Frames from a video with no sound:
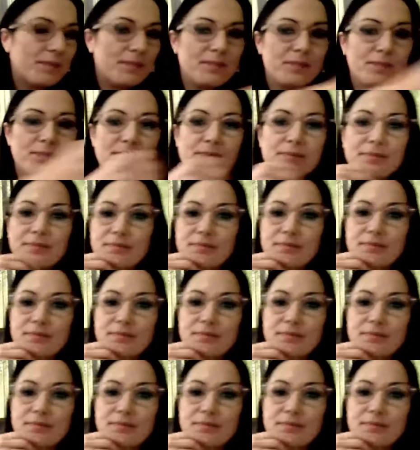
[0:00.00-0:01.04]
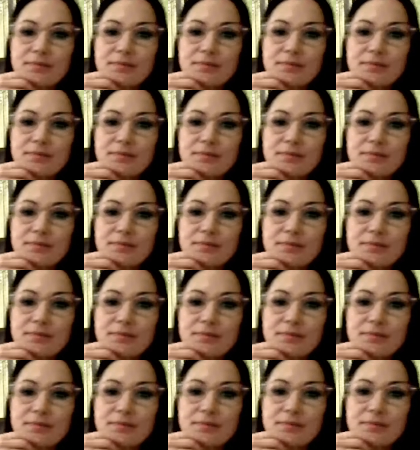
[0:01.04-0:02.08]

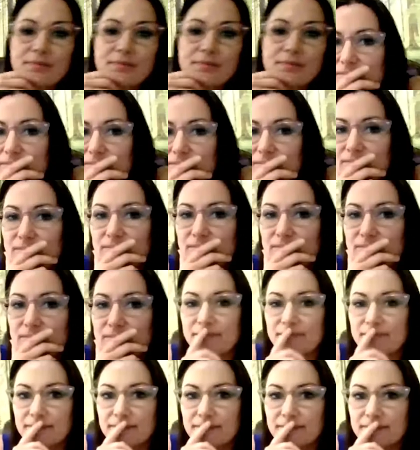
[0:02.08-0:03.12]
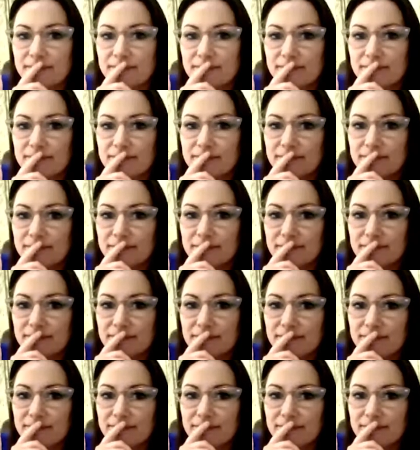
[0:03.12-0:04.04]
(not speaking)